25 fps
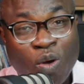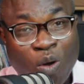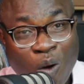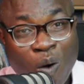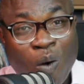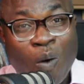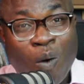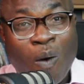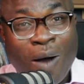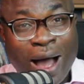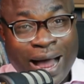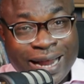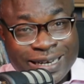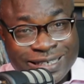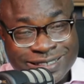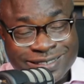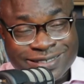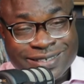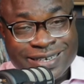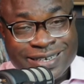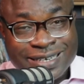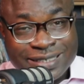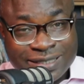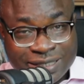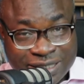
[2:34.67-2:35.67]
or
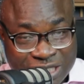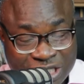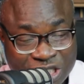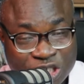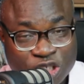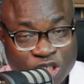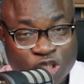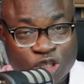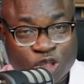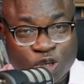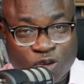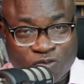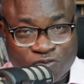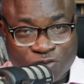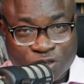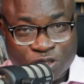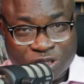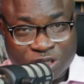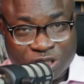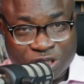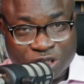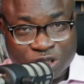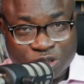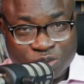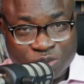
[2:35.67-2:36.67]
address each of those
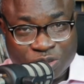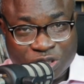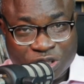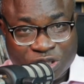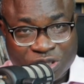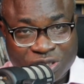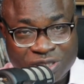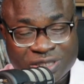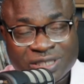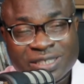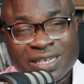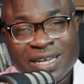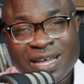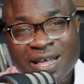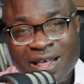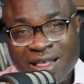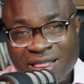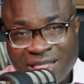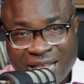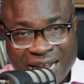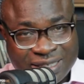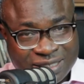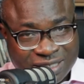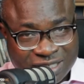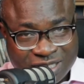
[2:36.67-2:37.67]
situations?
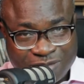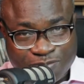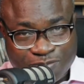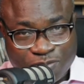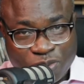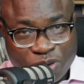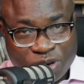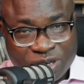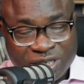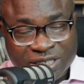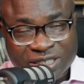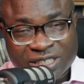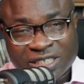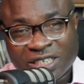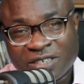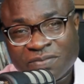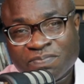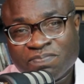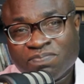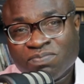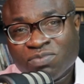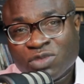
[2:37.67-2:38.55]
That's the policy.